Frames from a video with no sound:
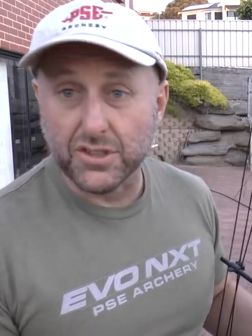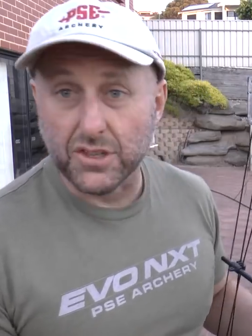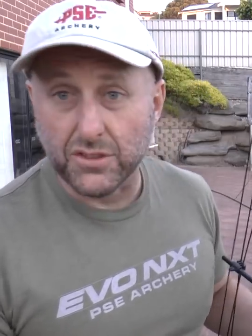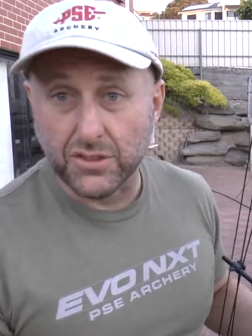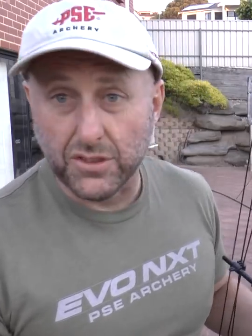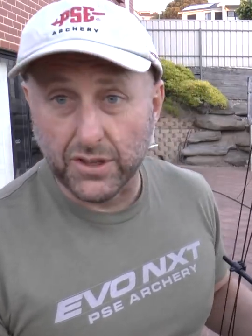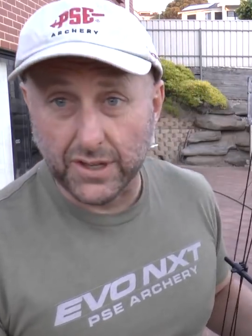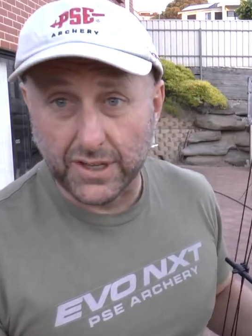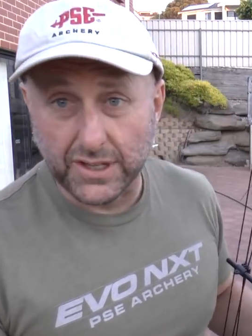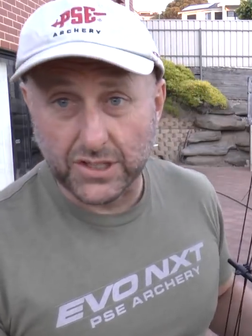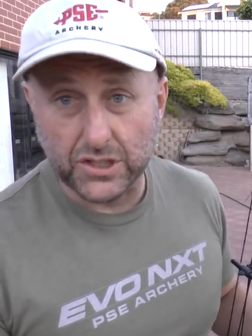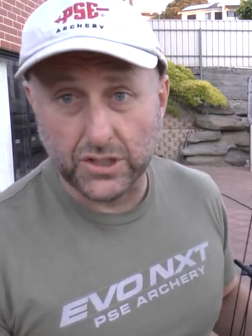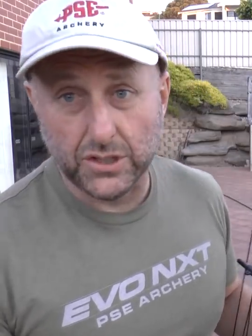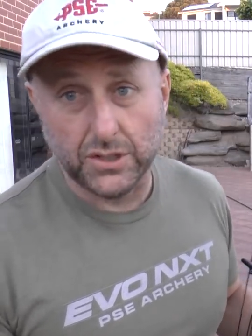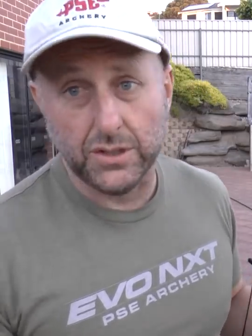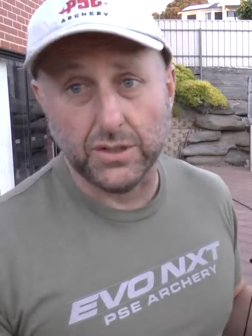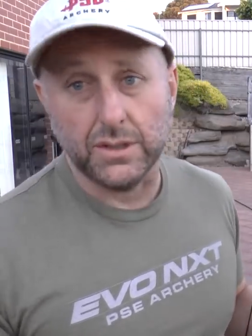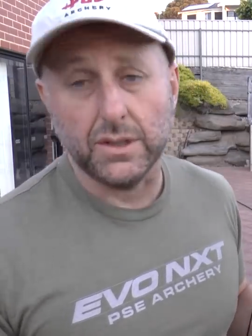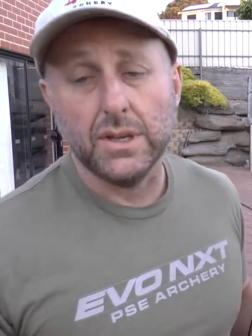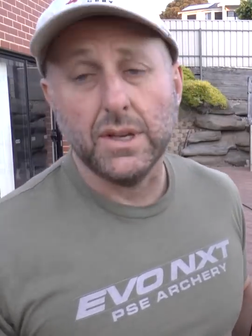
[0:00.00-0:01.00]
to
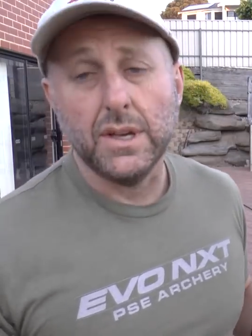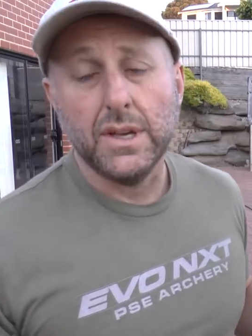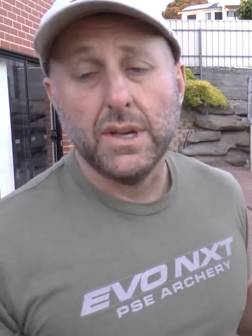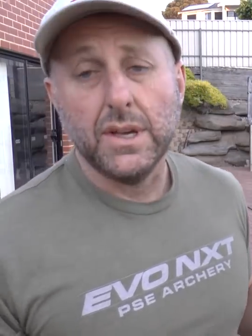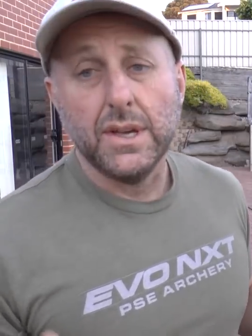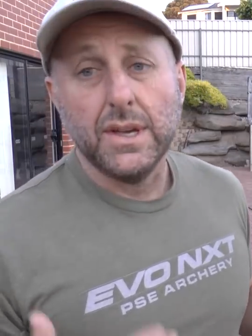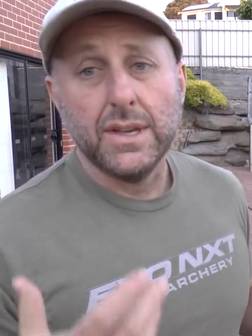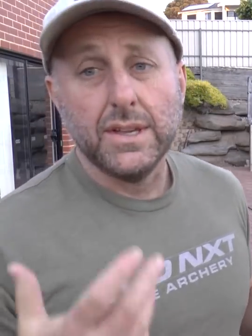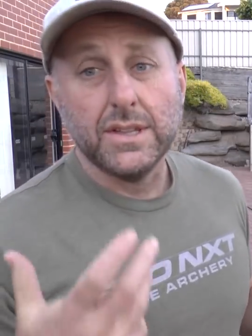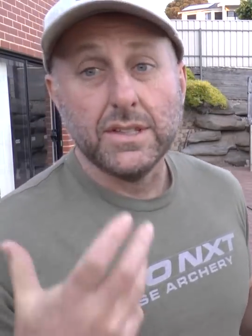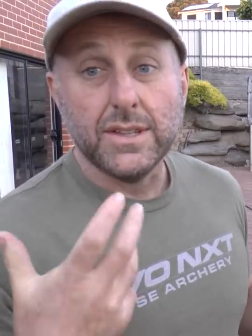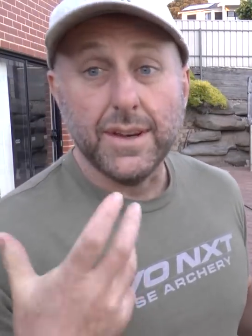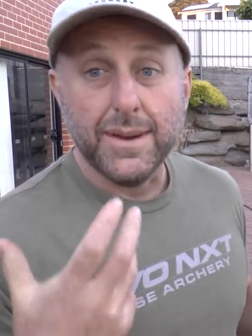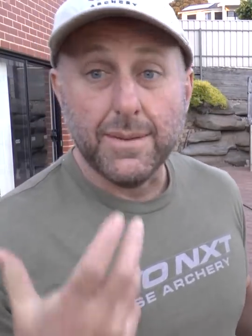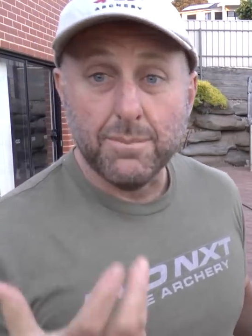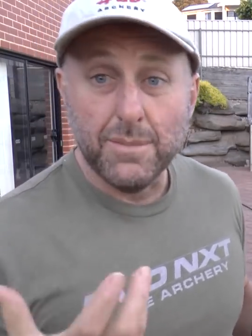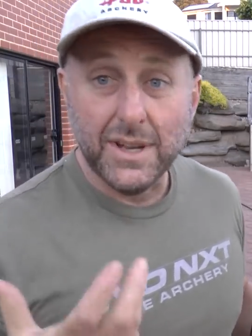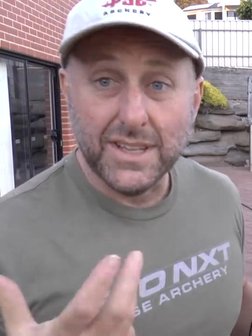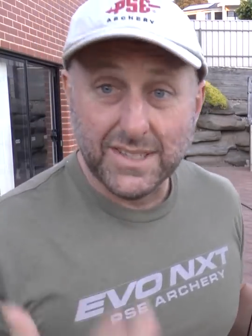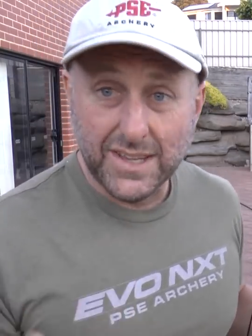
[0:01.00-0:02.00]
32. So
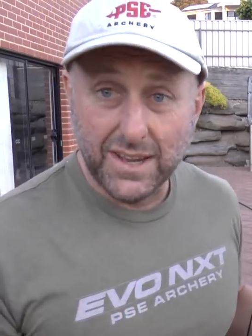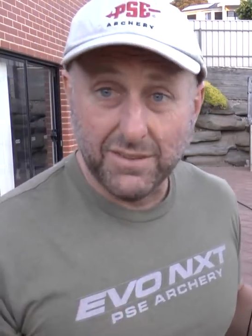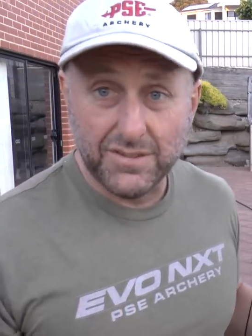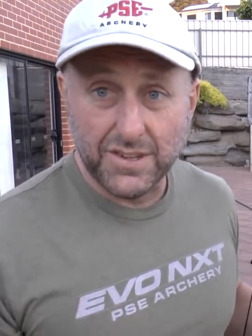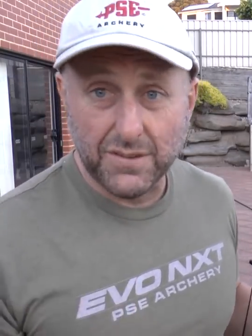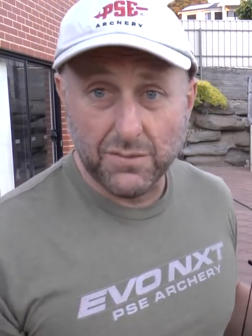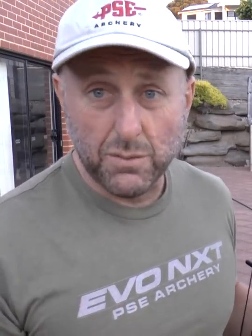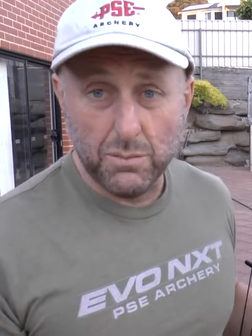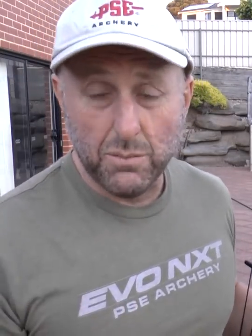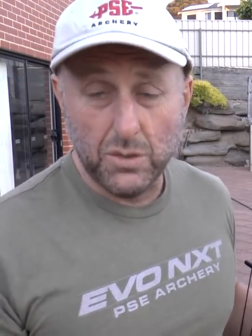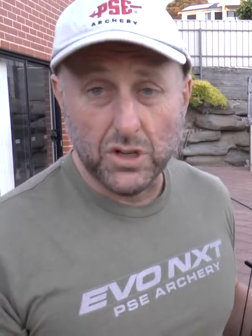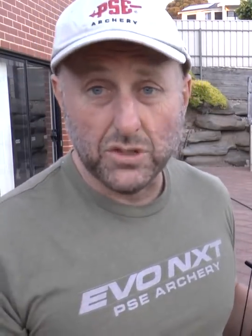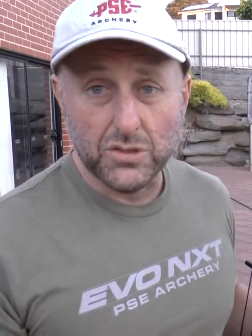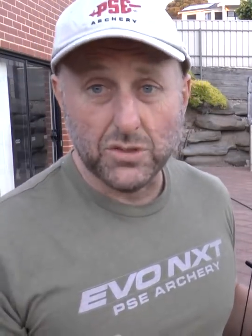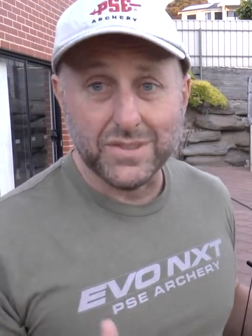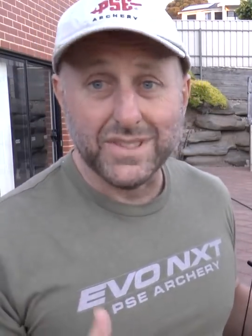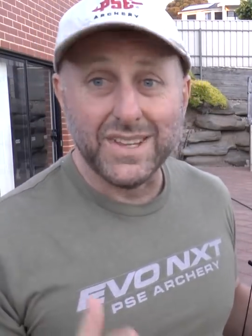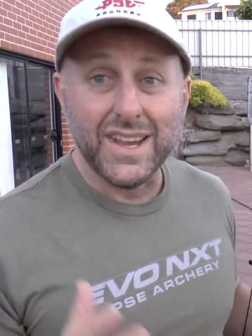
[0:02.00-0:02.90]
it must have different modules.